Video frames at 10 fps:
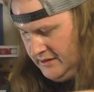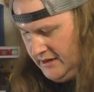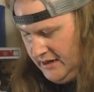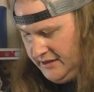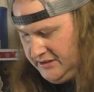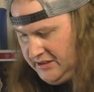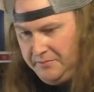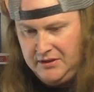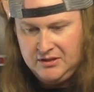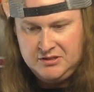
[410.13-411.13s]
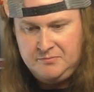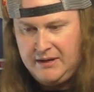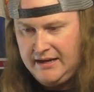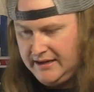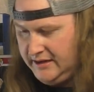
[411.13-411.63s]
Stimpy lunch
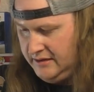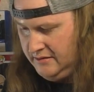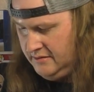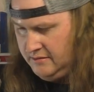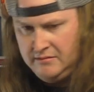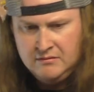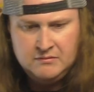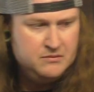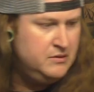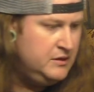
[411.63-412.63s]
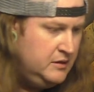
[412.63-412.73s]
bag. Where'd he